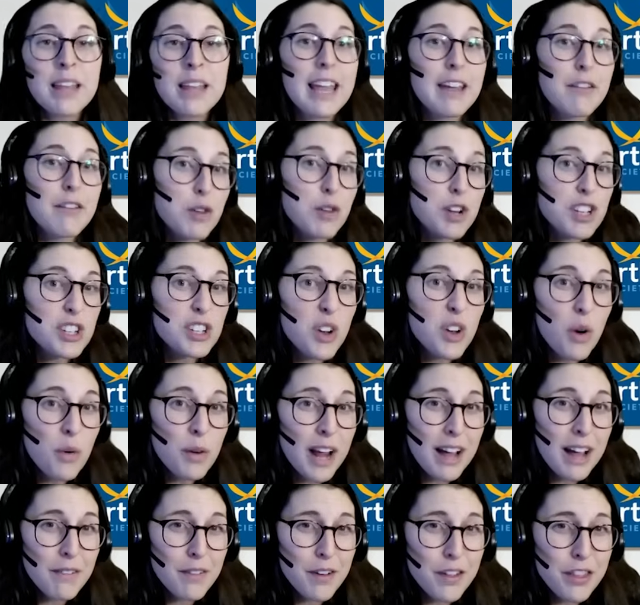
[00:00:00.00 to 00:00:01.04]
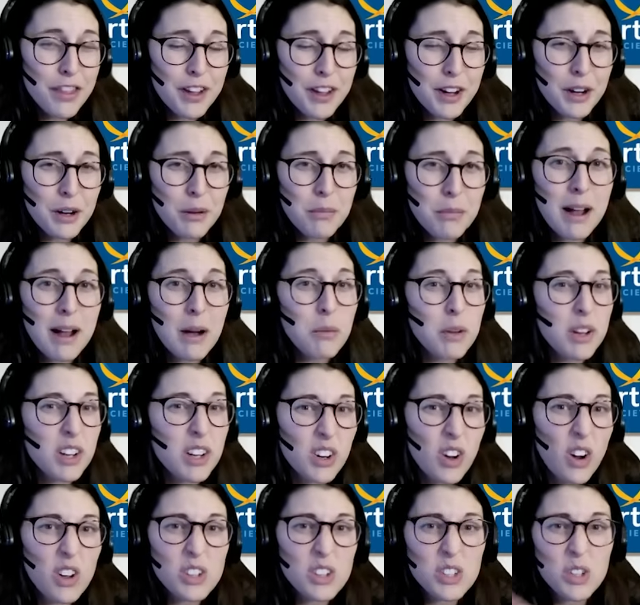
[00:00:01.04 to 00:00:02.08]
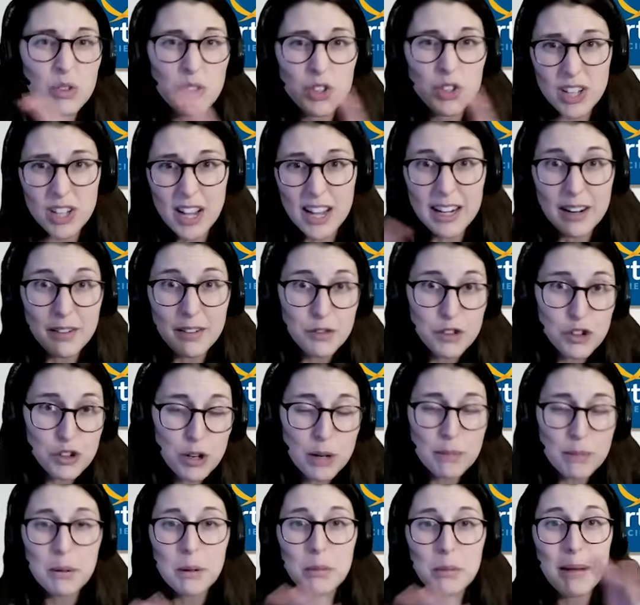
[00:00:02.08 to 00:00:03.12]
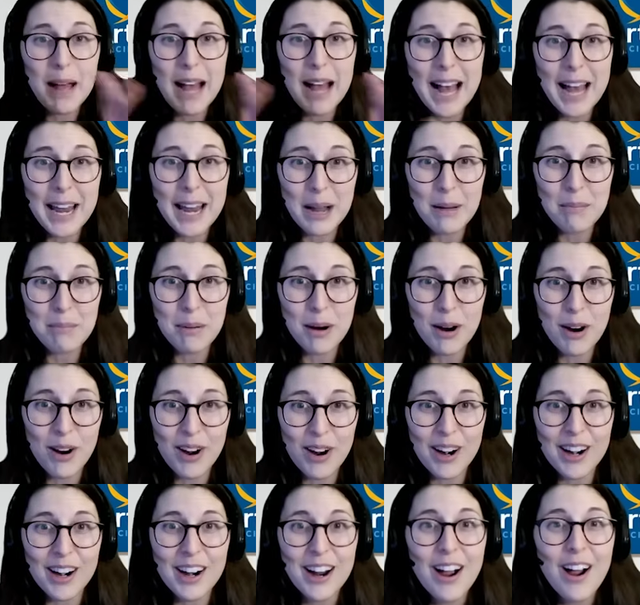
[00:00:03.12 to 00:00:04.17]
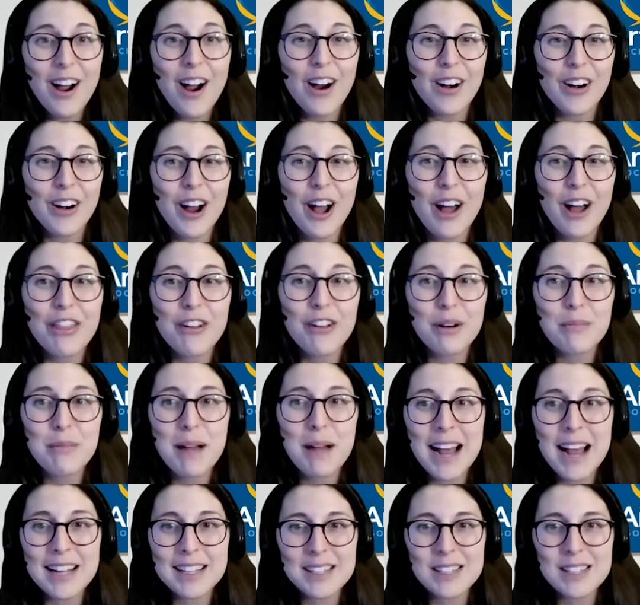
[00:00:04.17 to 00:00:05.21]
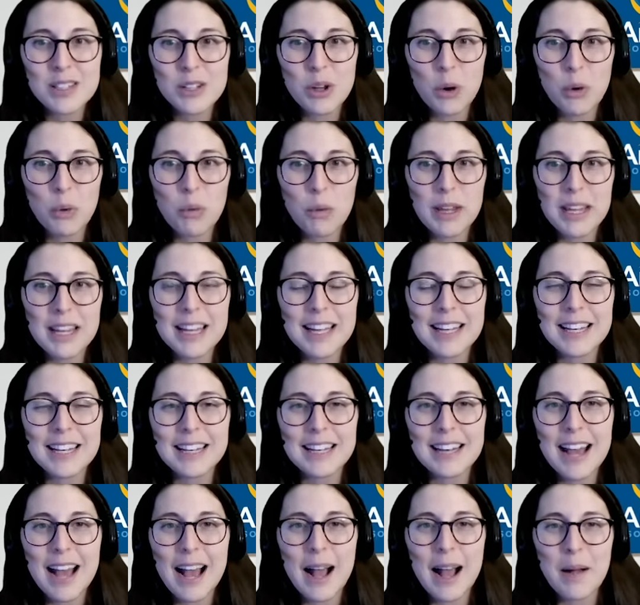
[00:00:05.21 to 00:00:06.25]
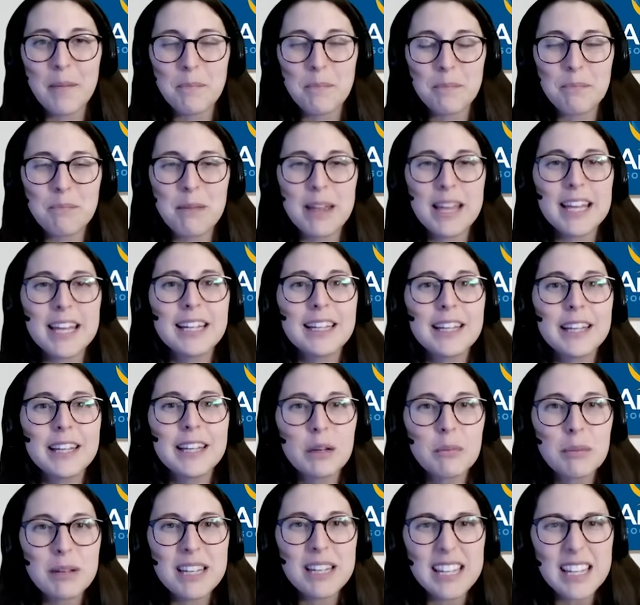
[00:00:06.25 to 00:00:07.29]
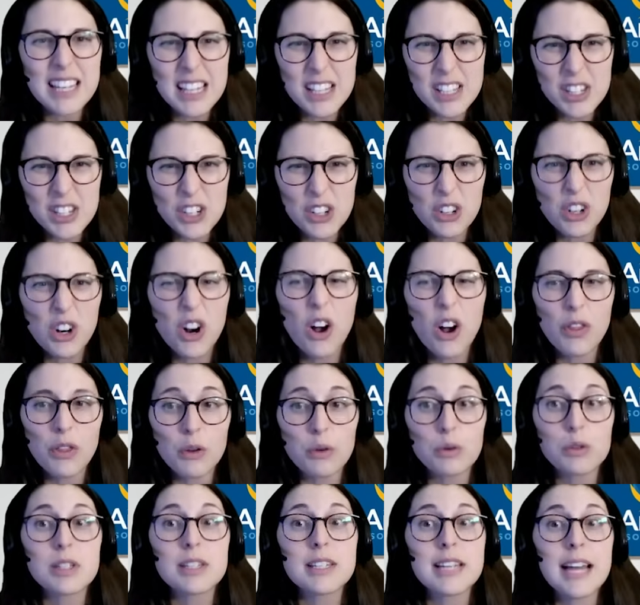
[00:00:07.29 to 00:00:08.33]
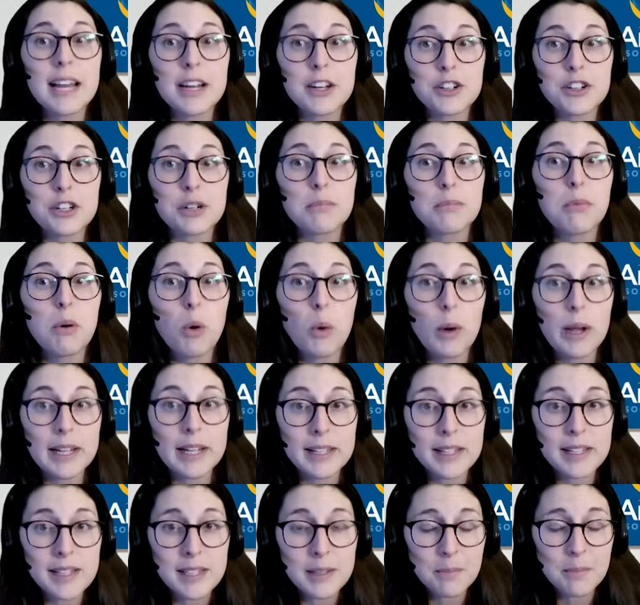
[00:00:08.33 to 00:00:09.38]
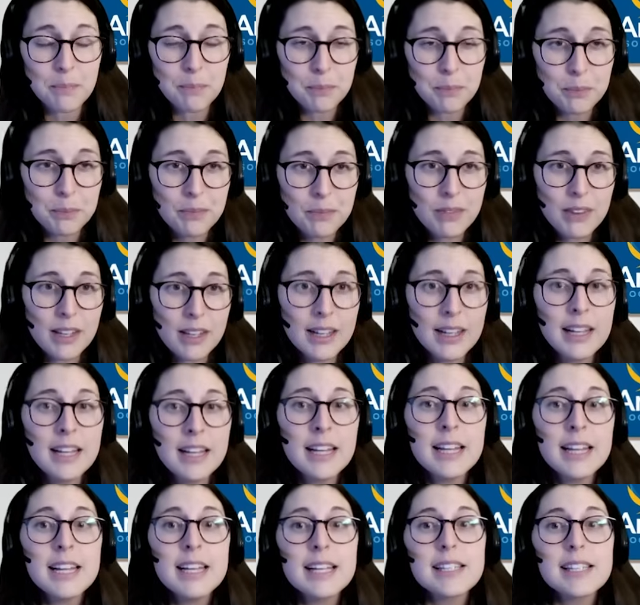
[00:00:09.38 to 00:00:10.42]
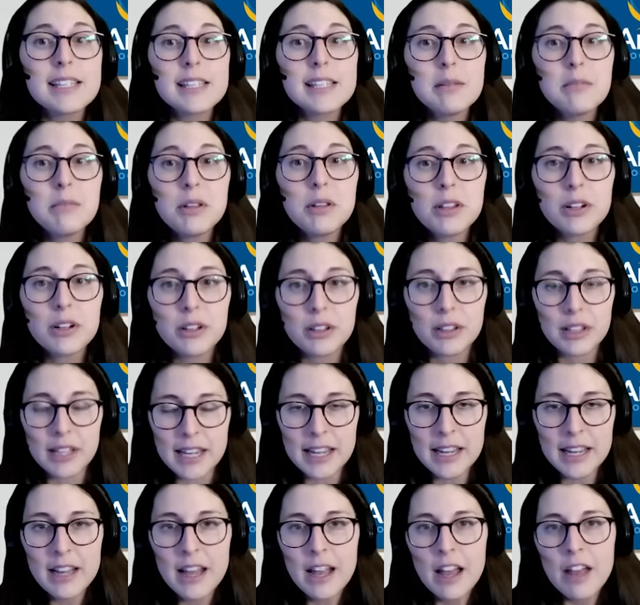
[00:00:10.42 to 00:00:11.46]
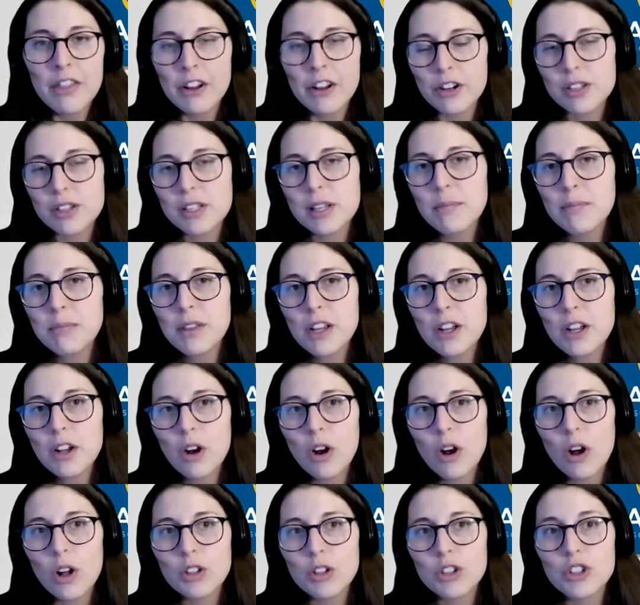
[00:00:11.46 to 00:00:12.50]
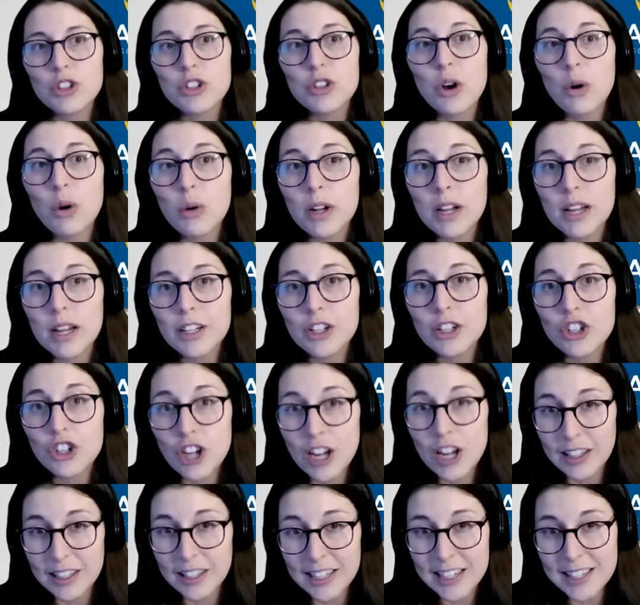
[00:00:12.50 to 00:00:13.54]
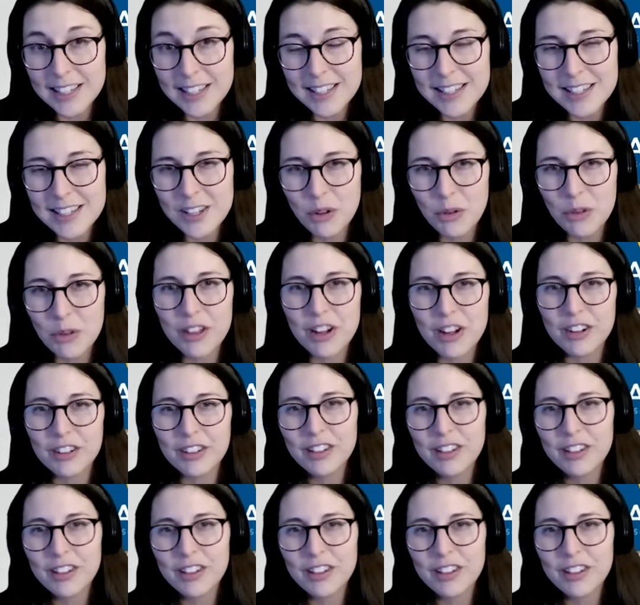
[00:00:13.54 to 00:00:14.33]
If we don't have a thicker mat, we can also just kind of triple pad up our other mats so we can make it a little bit easier on those tender points. Similarly, there's something called yoga jellies. So they're